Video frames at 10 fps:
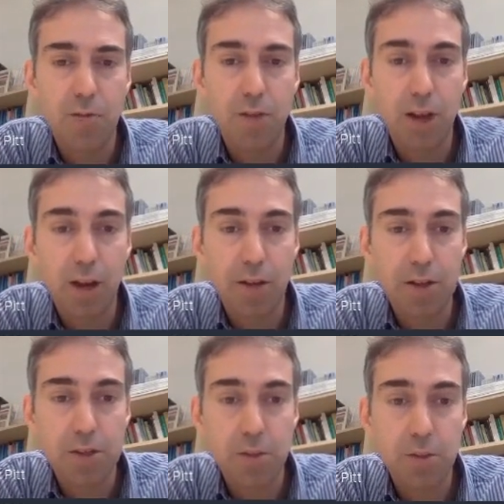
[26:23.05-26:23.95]
rely on
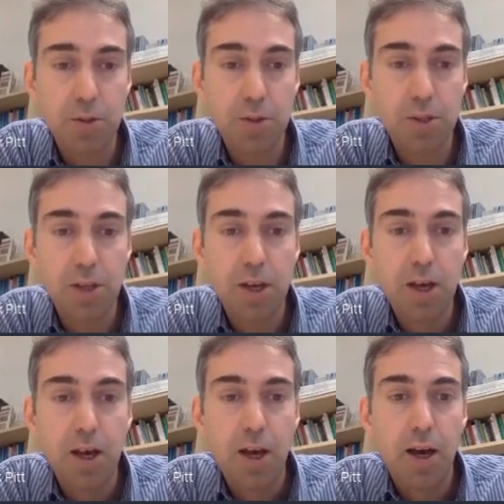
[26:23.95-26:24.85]
that support.
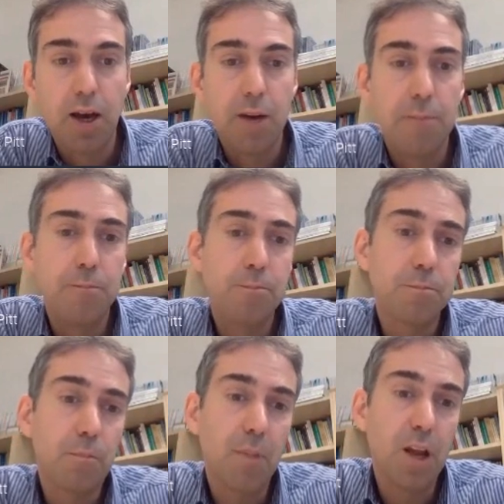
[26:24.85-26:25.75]

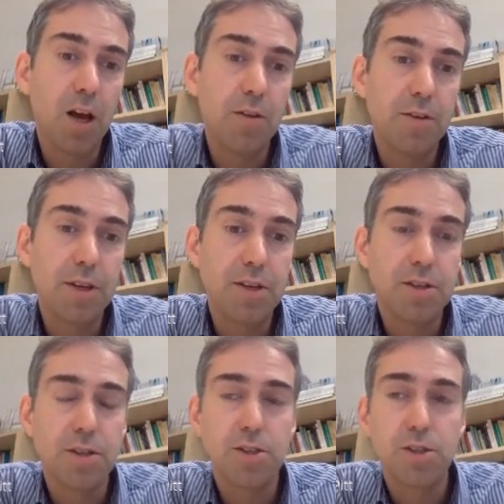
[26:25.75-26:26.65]
Other things,
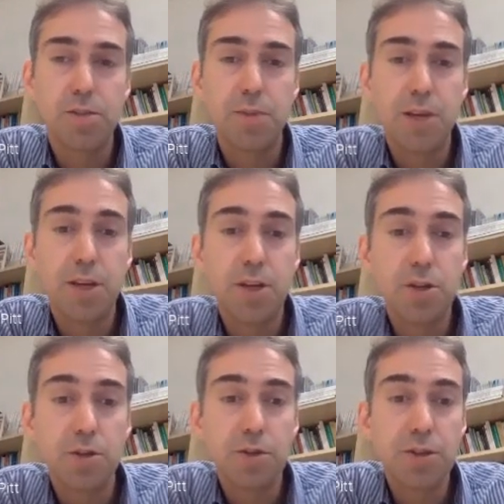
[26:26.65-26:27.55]
such as making
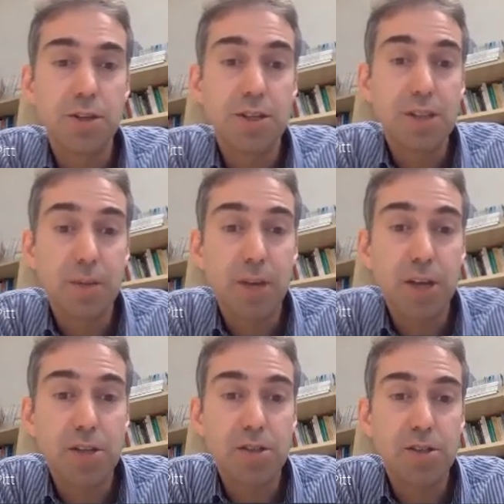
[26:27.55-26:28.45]
sure that
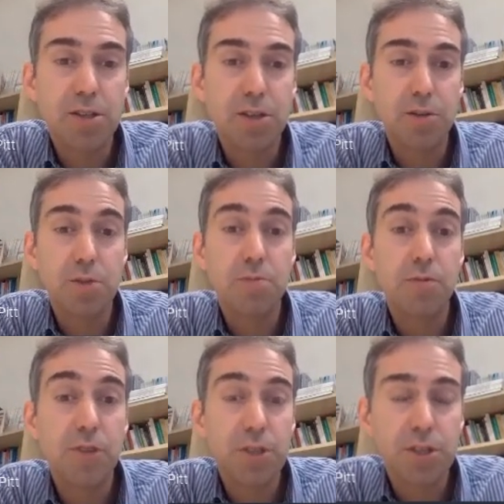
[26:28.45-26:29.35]
examination skills and
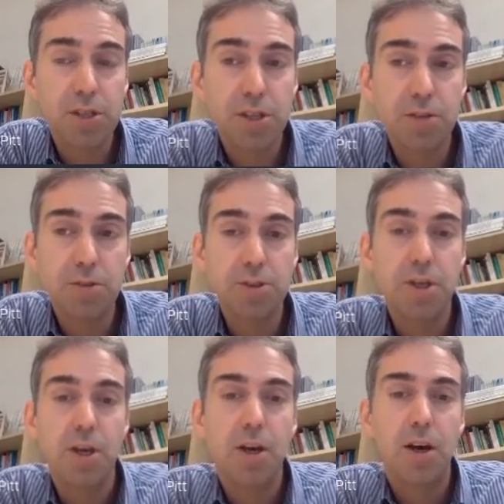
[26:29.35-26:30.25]
revision skills
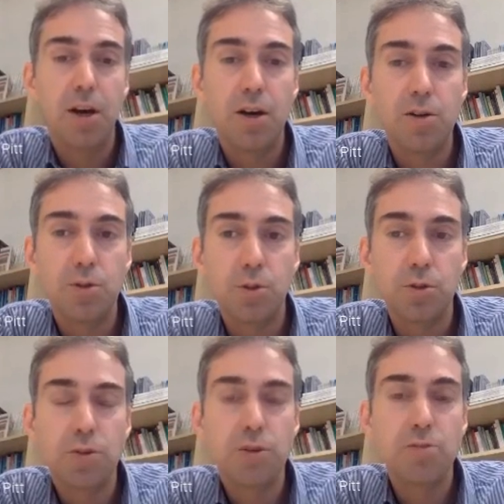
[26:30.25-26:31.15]
are
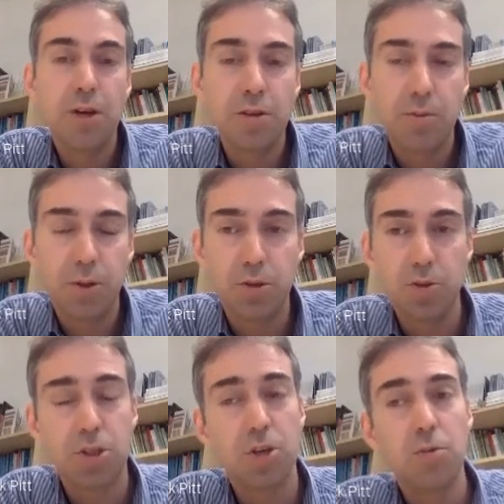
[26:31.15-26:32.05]
taught throughout the
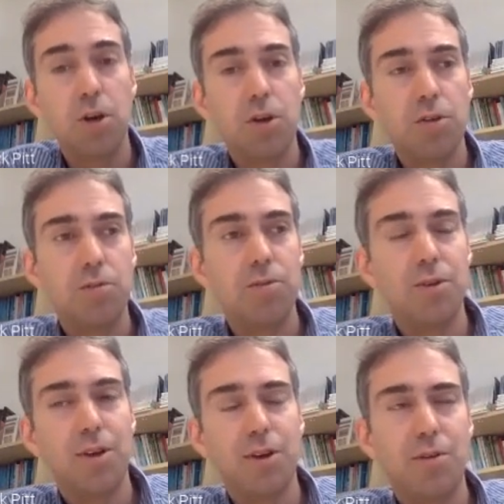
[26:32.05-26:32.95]
module. So
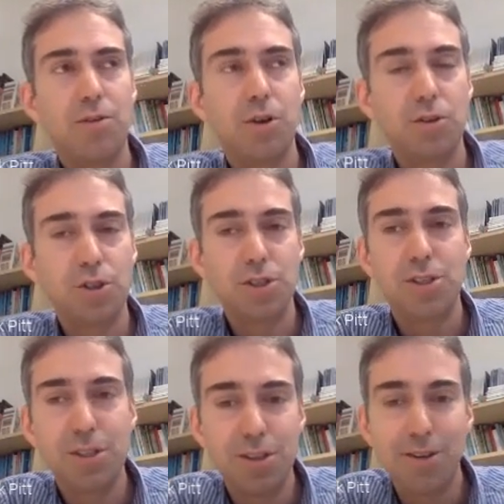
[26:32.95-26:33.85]
not
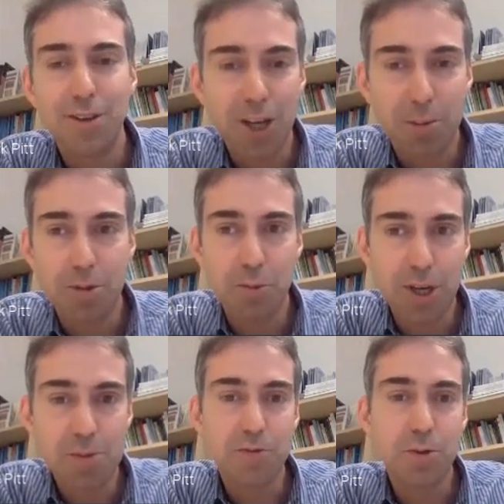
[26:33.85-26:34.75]
just in the couple of
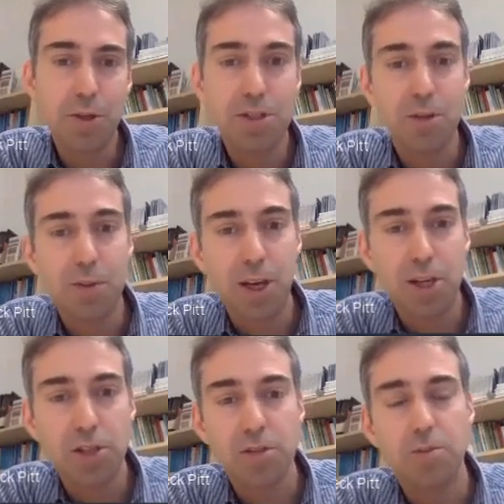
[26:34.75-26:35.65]
weeks before the
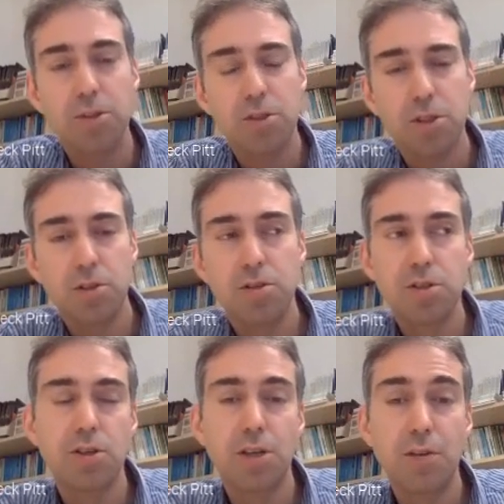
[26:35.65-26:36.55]
examination, but
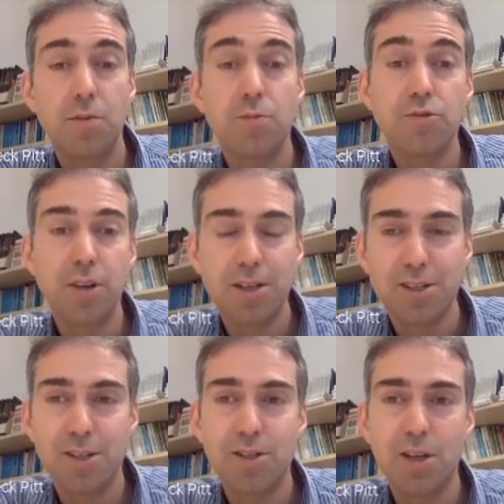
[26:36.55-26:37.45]
students are given
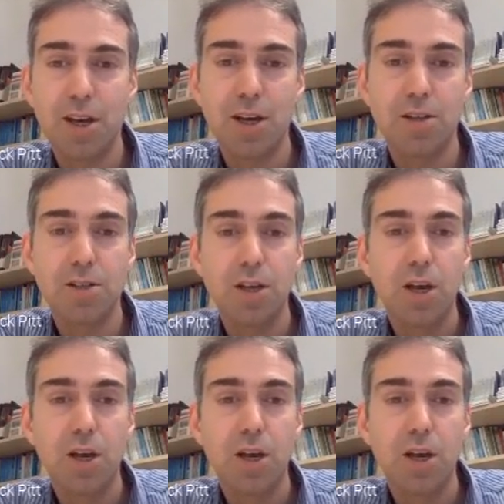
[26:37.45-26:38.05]
practice at